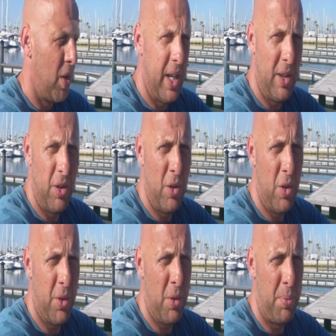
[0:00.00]
heading
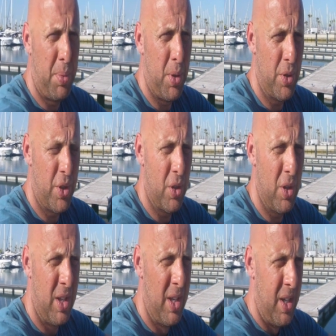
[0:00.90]
north up
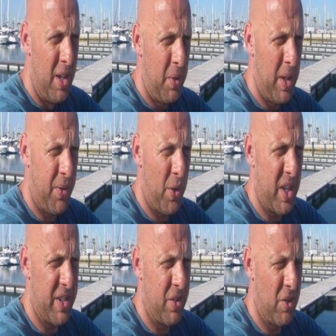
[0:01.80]
Portugal. Weather
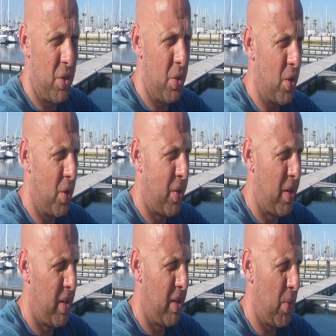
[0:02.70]
forecast isn't too good
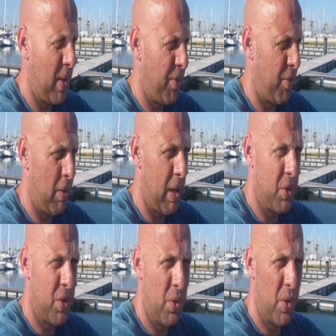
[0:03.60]
in 24
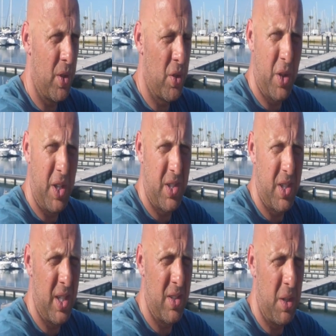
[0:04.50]
hours, so we're going to suck at the
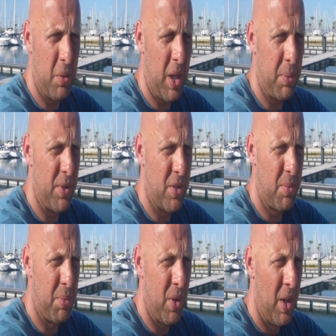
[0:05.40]
sea and see what happens.
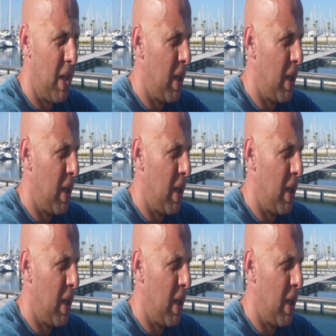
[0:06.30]
But